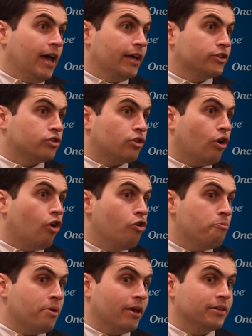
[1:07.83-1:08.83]
And so the
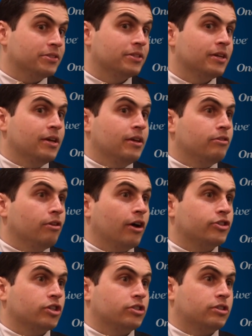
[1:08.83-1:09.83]
hope is
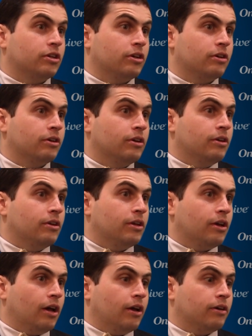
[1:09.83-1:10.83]
not just to
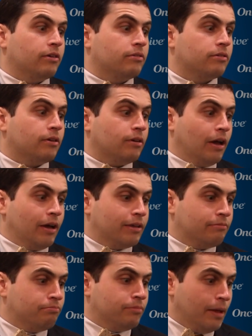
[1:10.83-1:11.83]
uh,
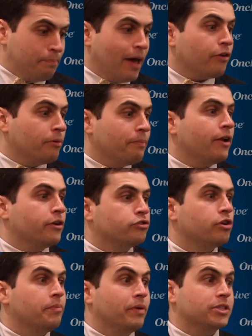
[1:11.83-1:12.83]
uh, get better and better
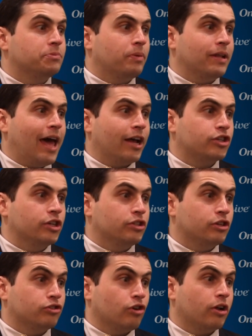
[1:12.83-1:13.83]
treatments, but actually
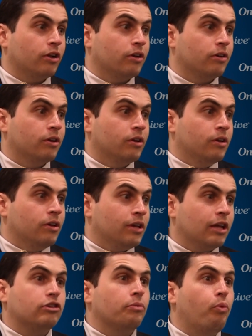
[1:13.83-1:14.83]
to try to
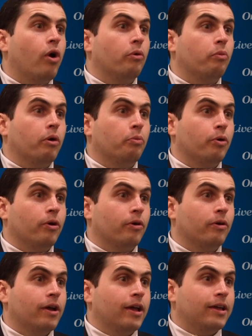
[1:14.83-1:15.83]
get to a point where
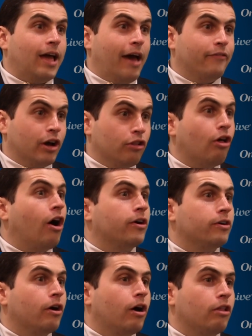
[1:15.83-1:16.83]
we're having a
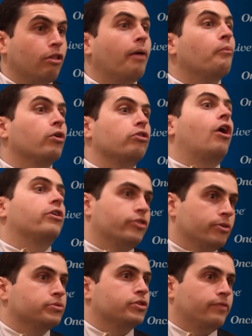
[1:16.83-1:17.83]
long, a lot more
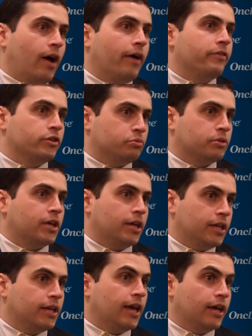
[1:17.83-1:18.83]
long-term survivors with
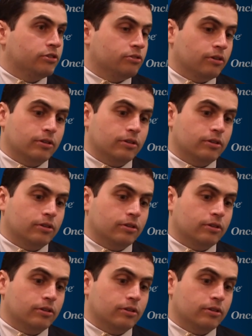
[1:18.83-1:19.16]
kidney cancer.